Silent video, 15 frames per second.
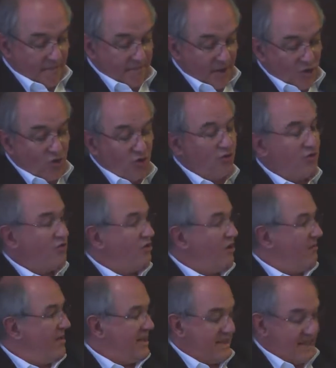But due to
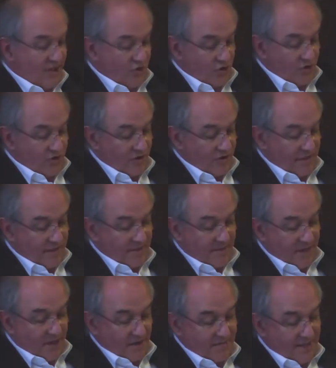globalization, it
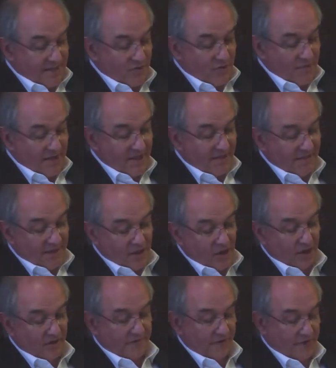becomes extremely
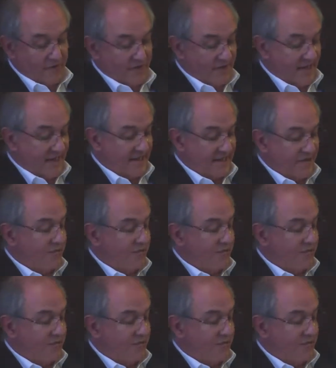difficult for the state